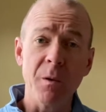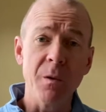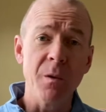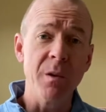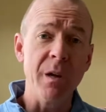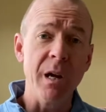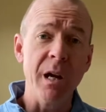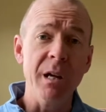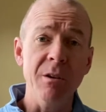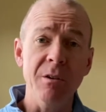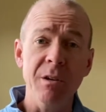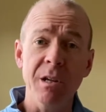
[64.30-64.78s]

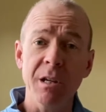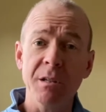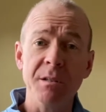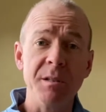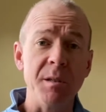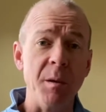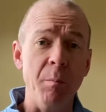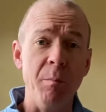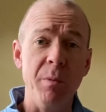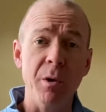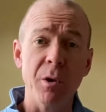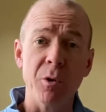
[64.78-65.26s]
that you need to
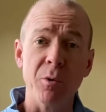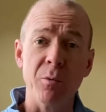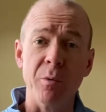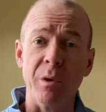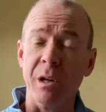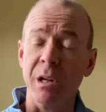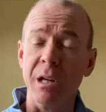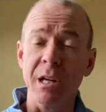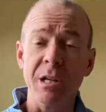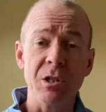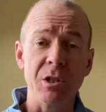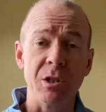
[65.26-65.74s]
build
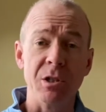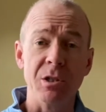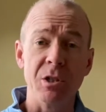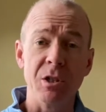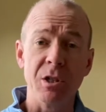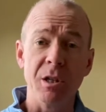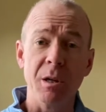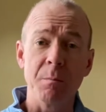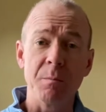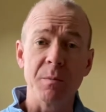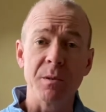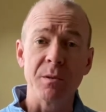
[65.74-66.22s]

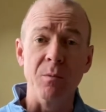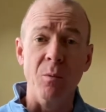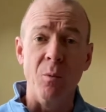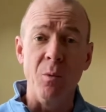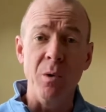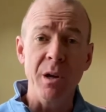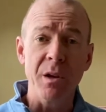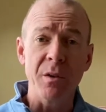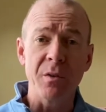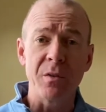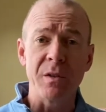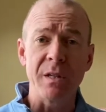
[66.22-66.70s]
relationships
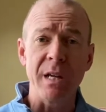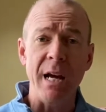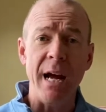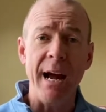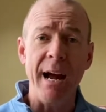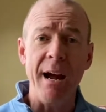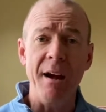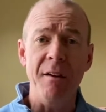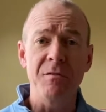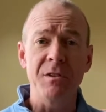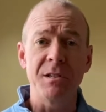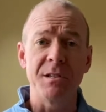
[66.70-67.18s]
with to
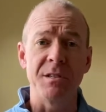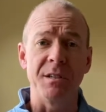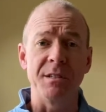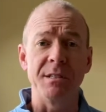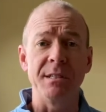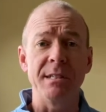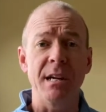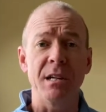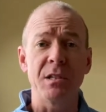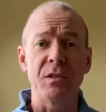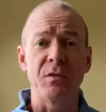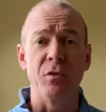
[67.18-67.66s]
have a
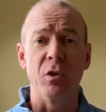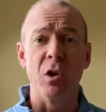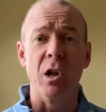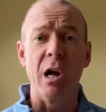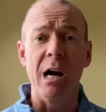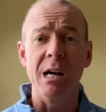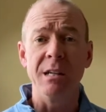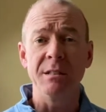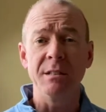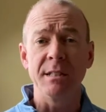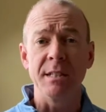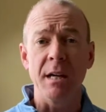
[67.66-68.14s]
successful
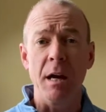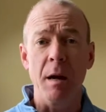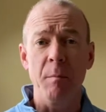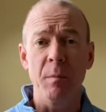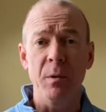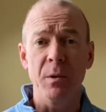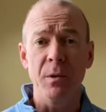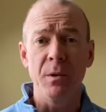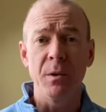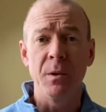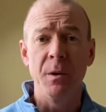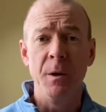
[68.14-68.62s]

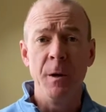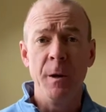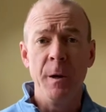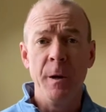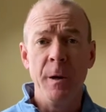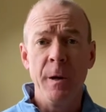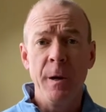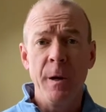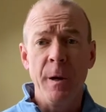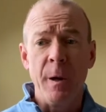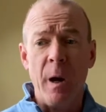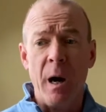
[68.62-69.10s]
ensemble.
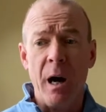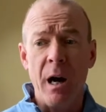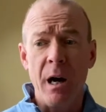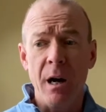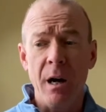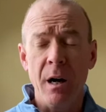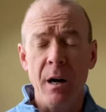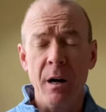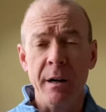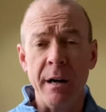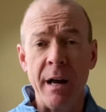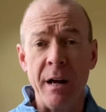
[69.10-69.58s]

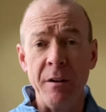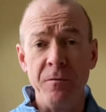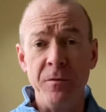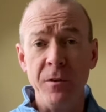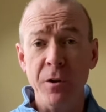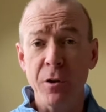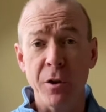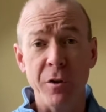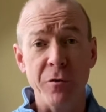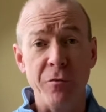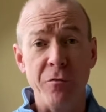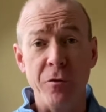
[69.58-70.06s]
And I feel
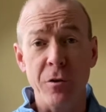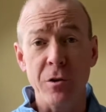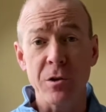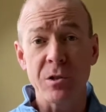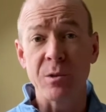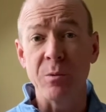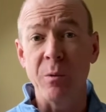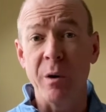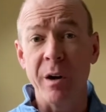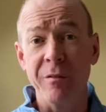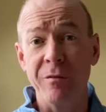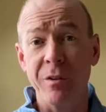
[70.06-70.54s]
the first
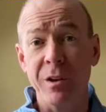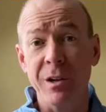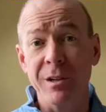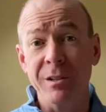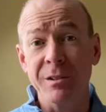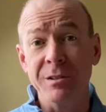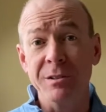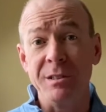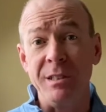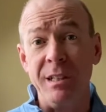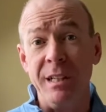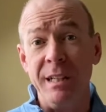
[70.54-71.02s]
one of
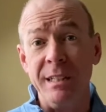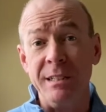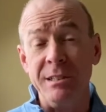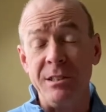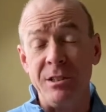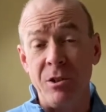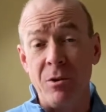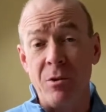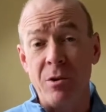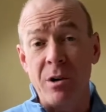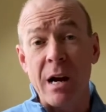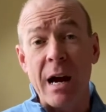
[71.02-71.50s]
those is
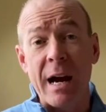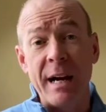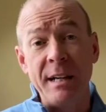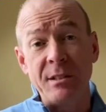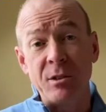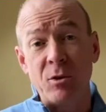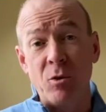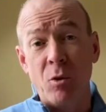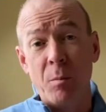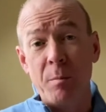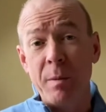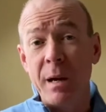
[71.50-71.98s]
your high
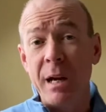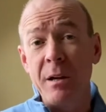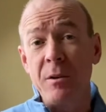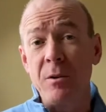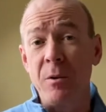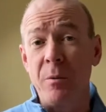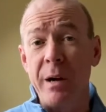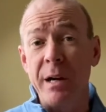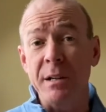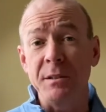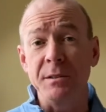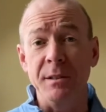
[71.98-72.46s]
school band
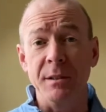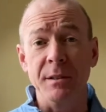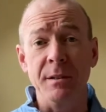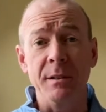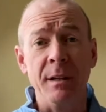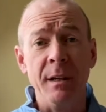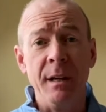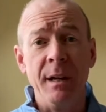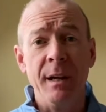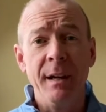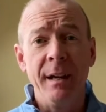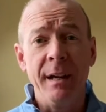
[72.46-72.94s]
director.
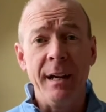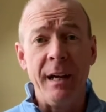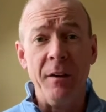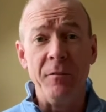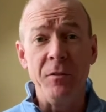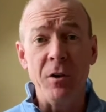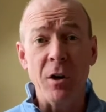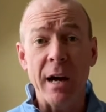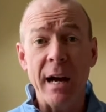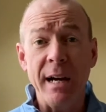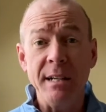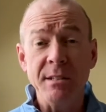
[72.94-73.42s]
If
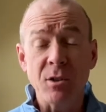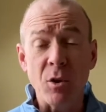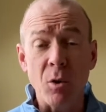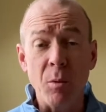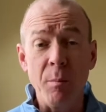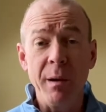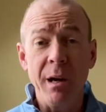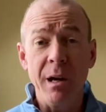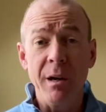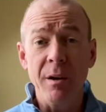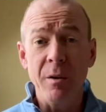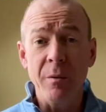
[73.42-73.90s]
your high school
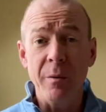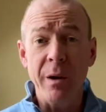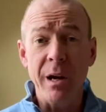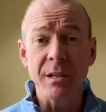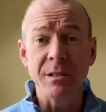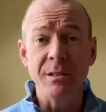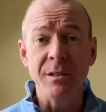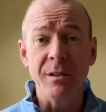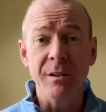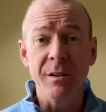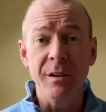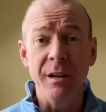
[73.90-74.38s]
band
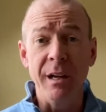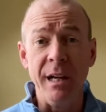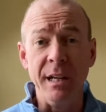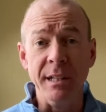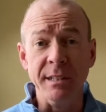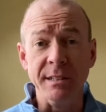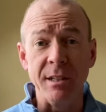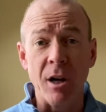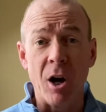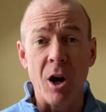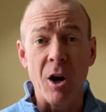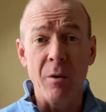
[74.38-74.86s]
director is
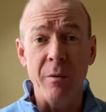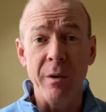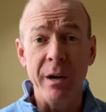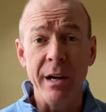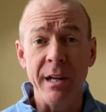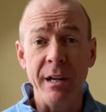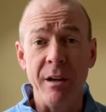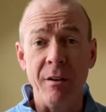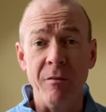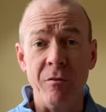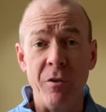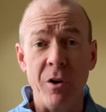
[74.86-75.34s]
already
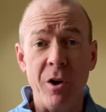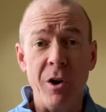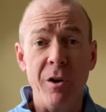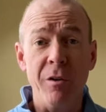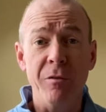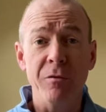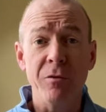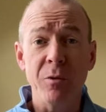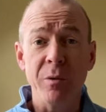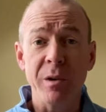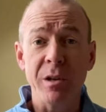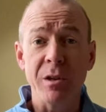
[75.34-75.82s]

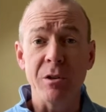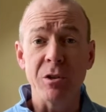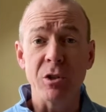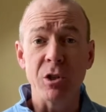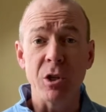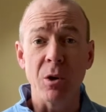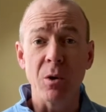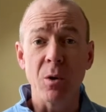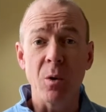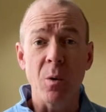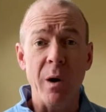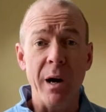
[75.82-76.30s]
involved with your
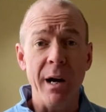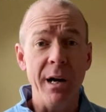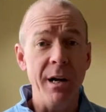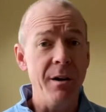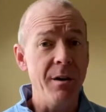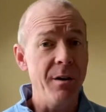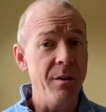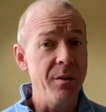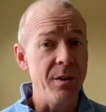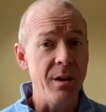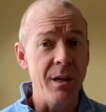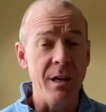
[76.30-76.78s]
show choir,
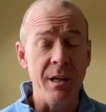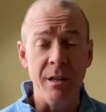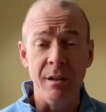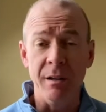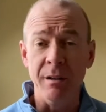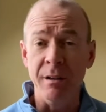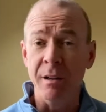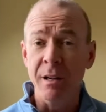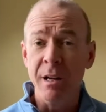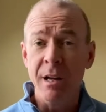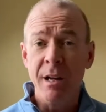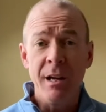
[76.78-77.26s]

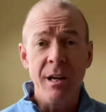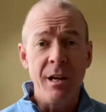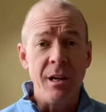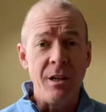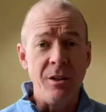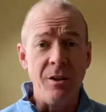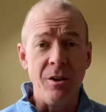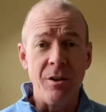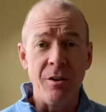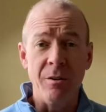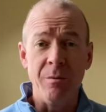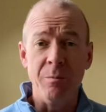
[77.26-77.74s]
then
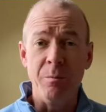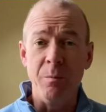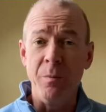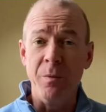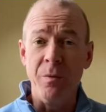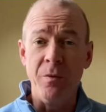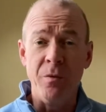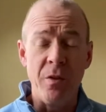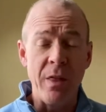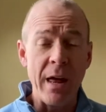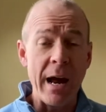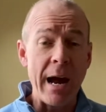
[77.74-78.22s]
you're
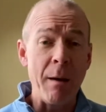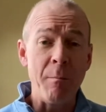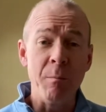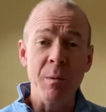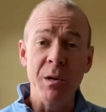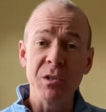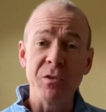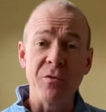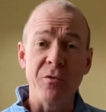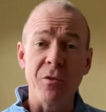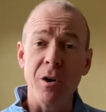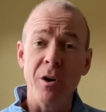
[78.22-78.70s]
that much
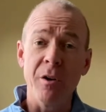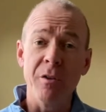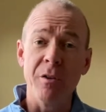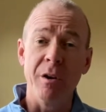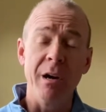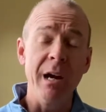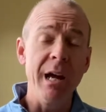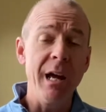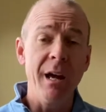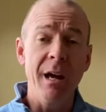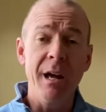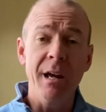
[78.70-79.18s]
farther
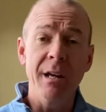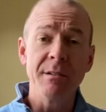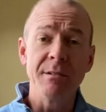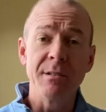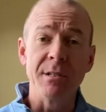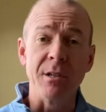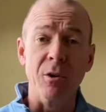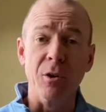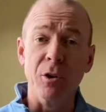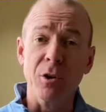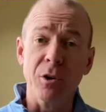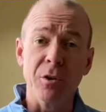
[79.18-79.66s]
ahead, so
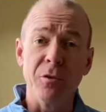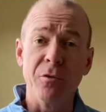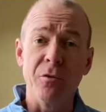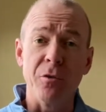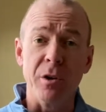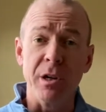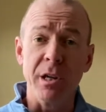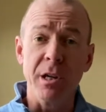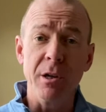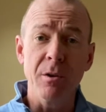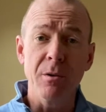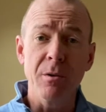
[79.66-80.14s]
good for
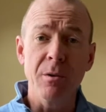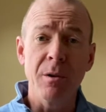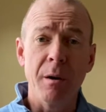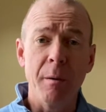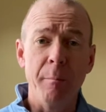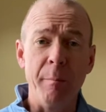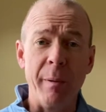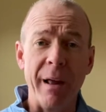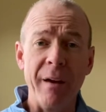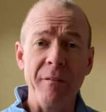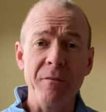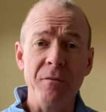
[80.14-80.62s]
you.
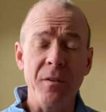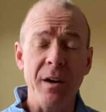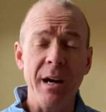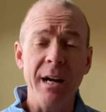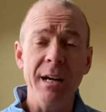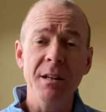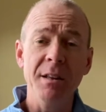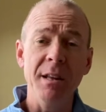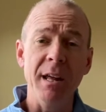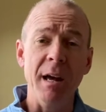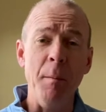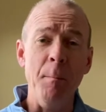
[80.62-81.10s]
But I
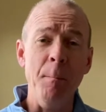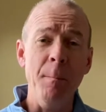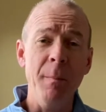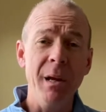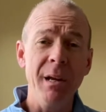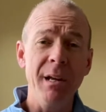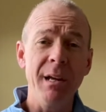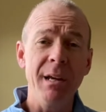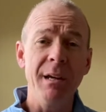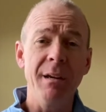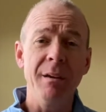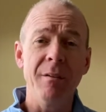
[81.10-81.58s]
find that
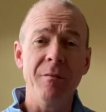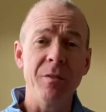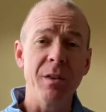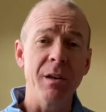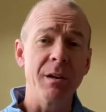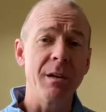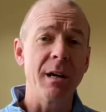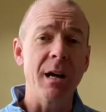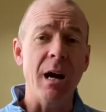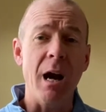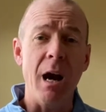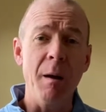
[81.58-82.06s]
many of the
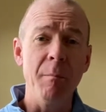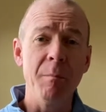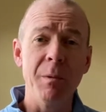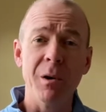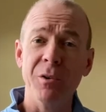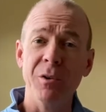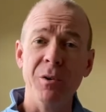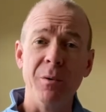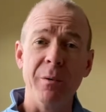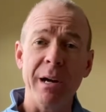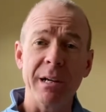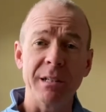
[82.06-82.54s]
combo
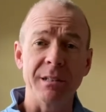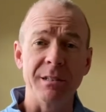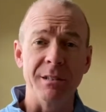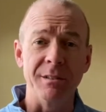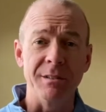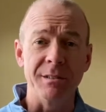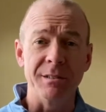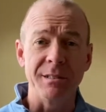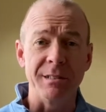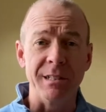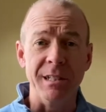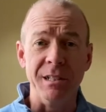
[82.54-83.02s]

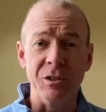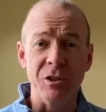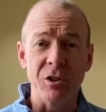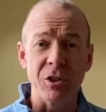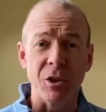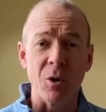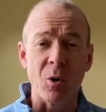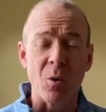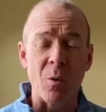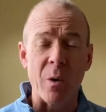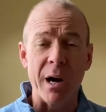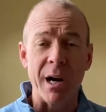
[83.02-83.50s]
directors in show
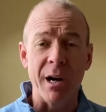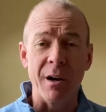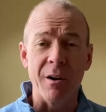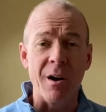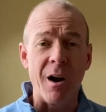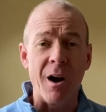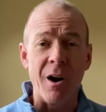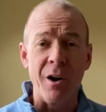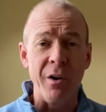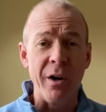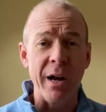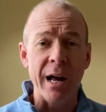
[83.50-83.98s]
choir
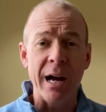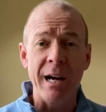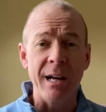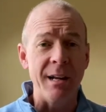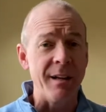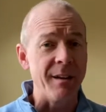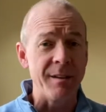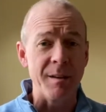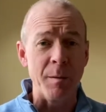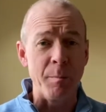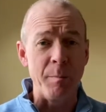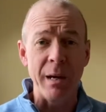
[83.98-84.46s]
are
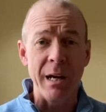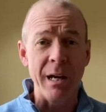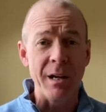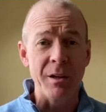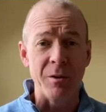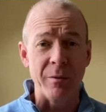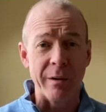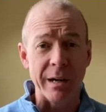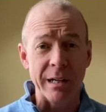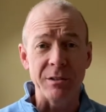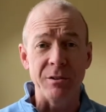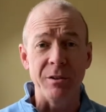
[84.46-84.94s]
not the band
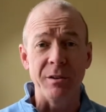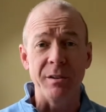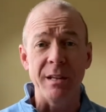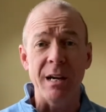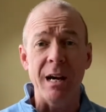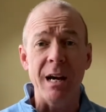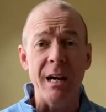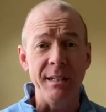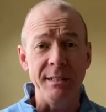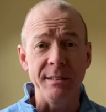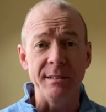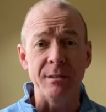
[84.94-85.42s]
director at the
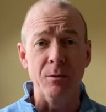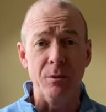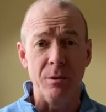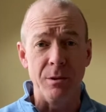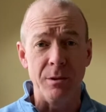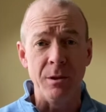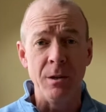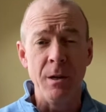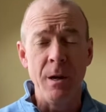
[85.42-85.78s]
high school.